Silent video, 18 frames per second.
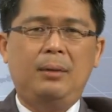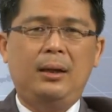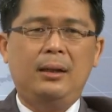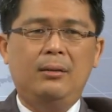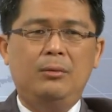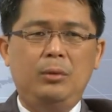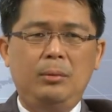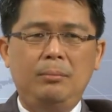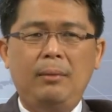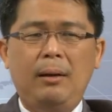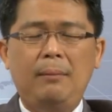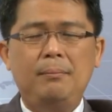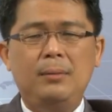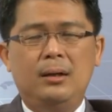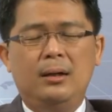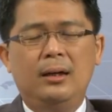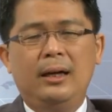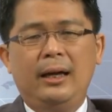But
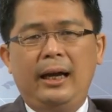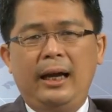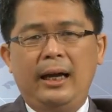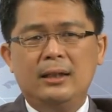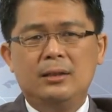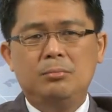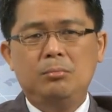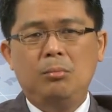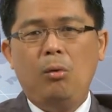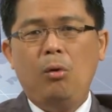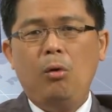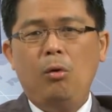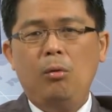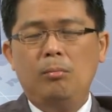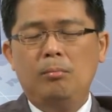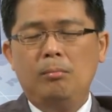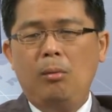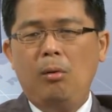remember, as
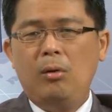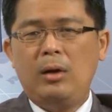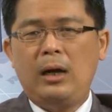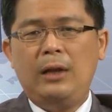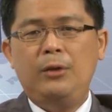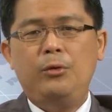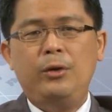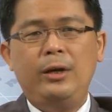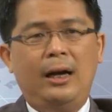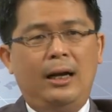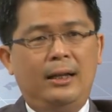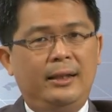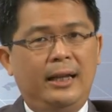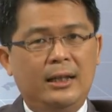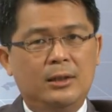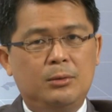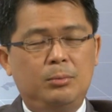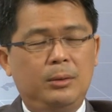more and more countries are
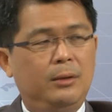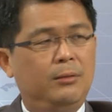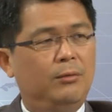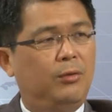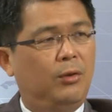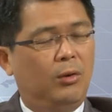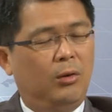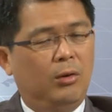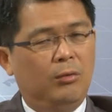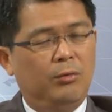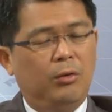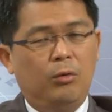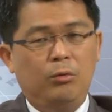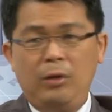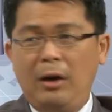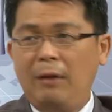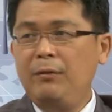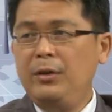desperate for
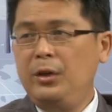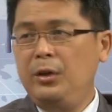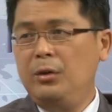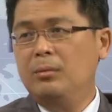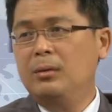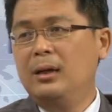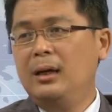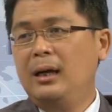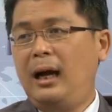revenue,